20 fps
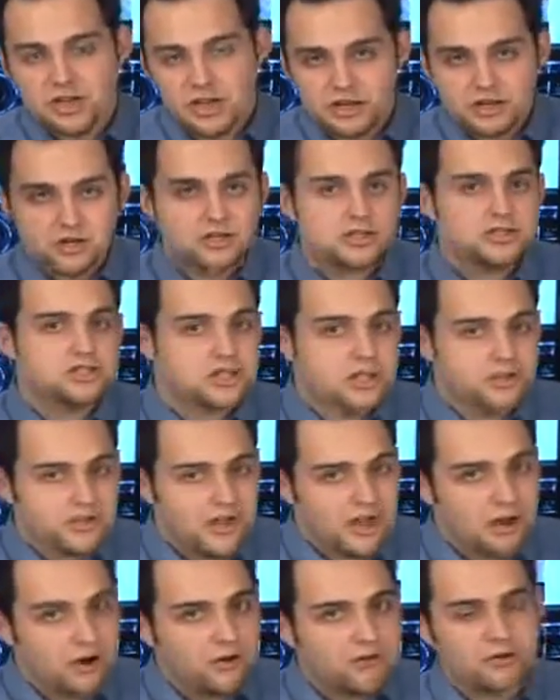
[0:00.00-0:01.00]
And you can send
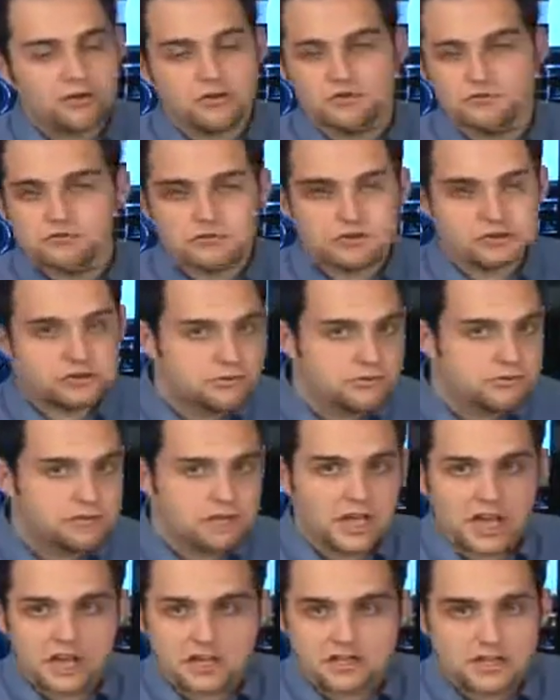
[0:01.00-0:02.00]
that over to
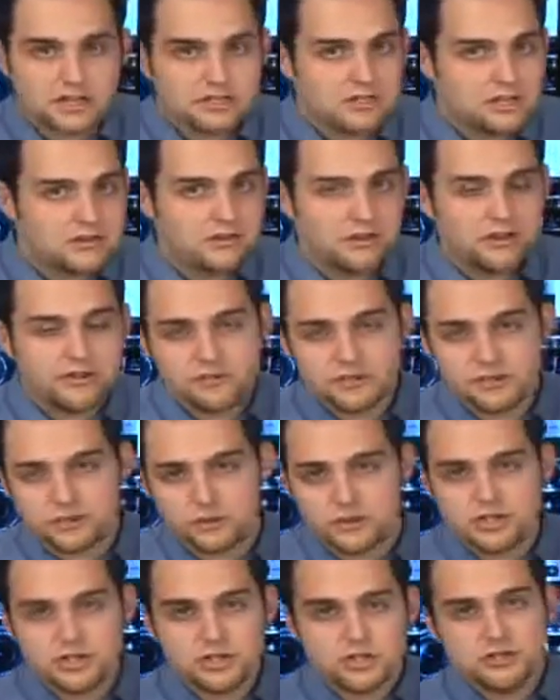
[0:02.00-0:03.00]
the HD TV of your
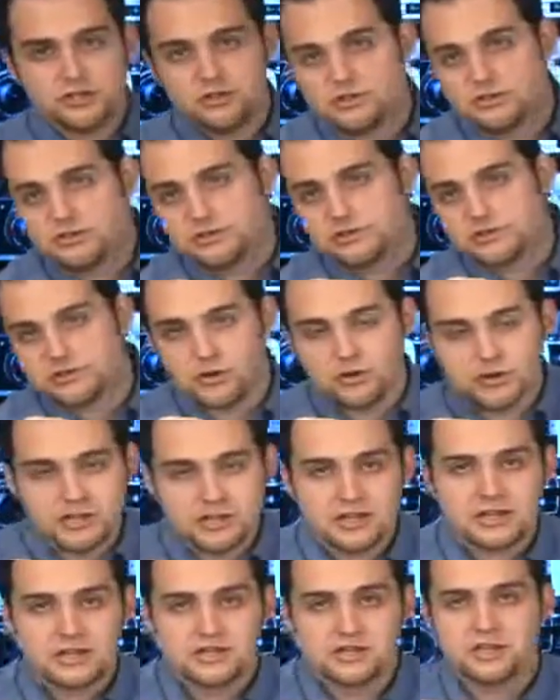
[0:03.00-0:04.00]
choice. You can use the
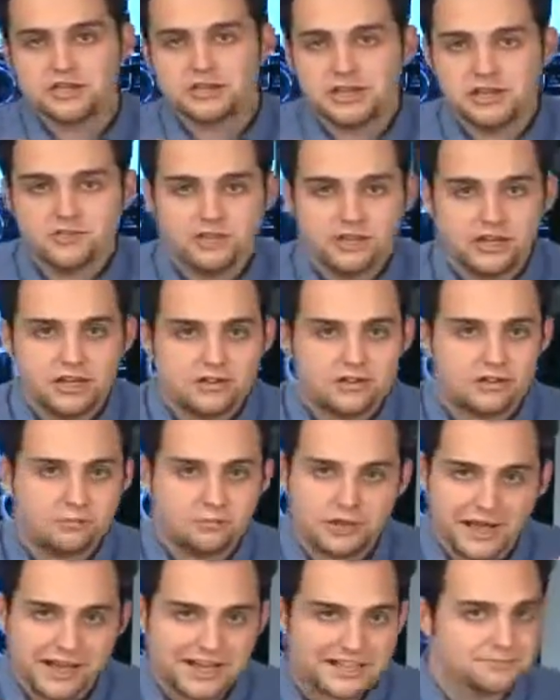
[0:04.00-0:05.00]
Sony HD TV, the
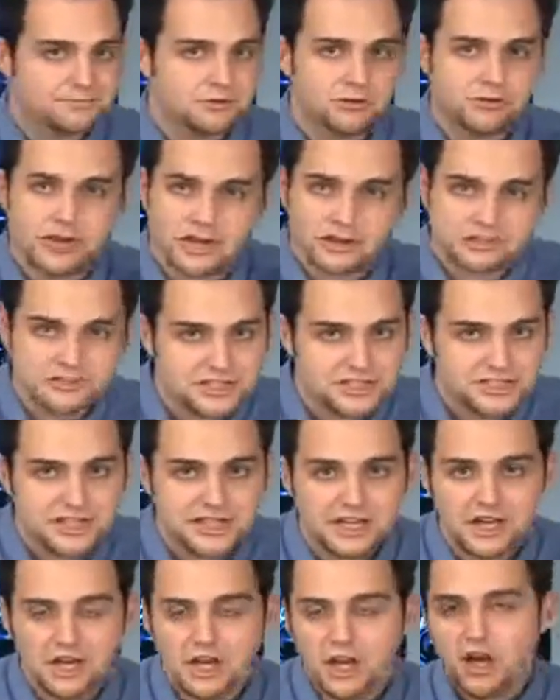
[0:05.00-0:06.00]
Plasma, or the
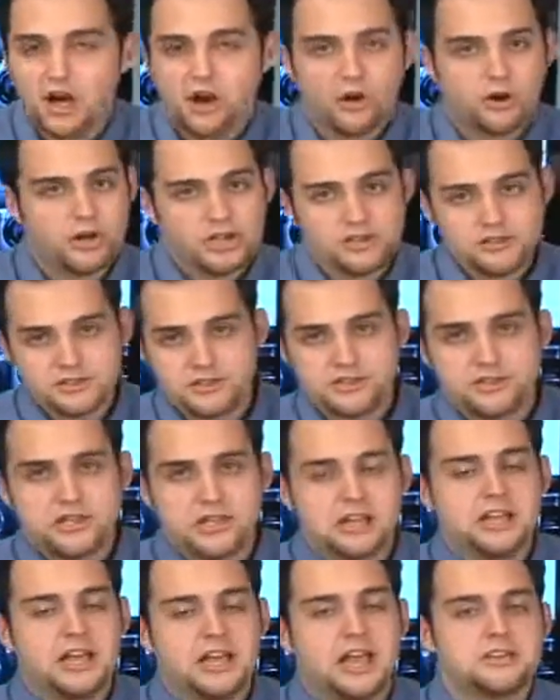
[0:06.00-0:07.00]
LCD, or you can send it to
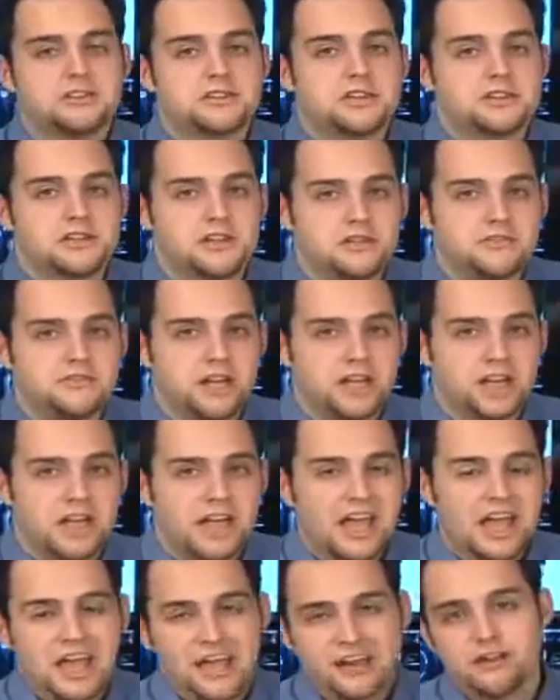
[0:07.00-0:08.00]
any HD TV,
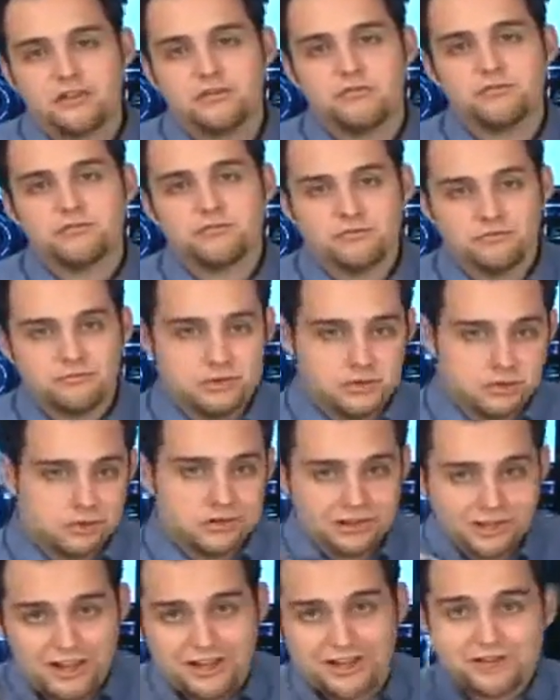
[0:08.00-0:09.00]
and it'll just
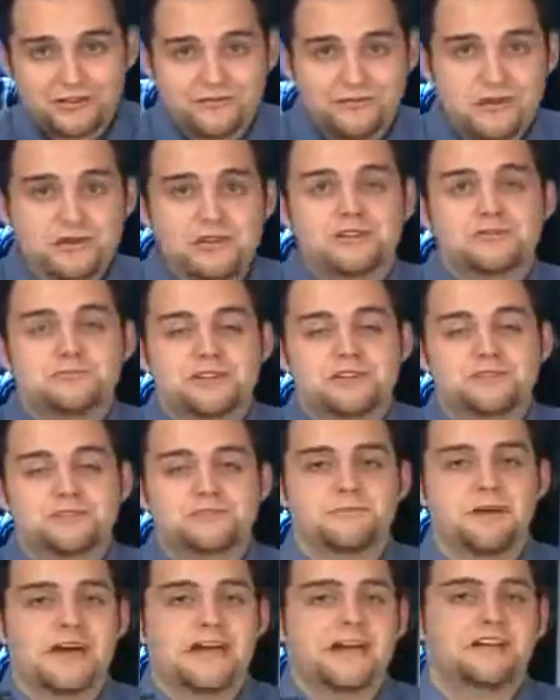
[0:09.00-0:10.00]
allow you to view these pictures
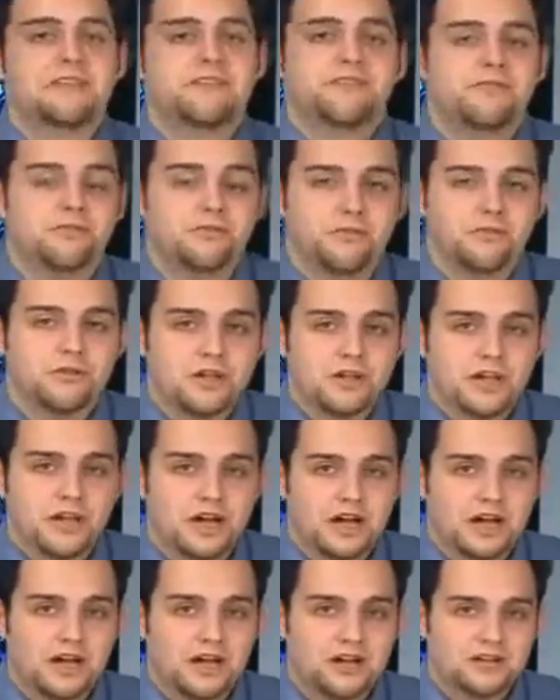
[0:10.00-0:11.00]
back at a full
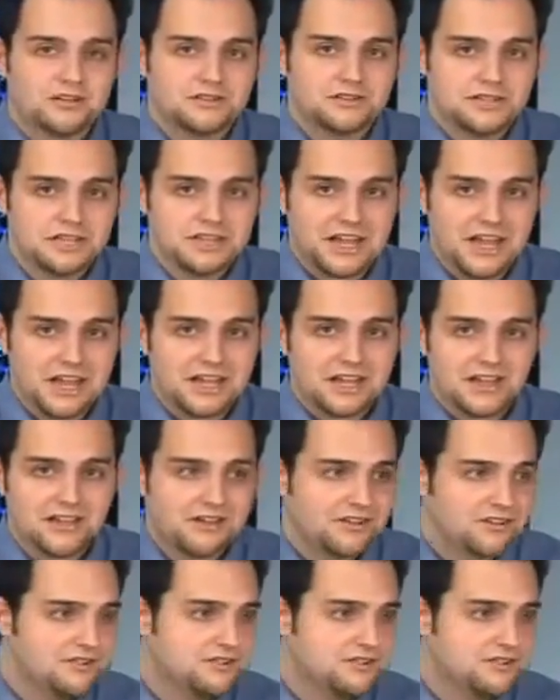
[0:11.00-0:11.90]
1080.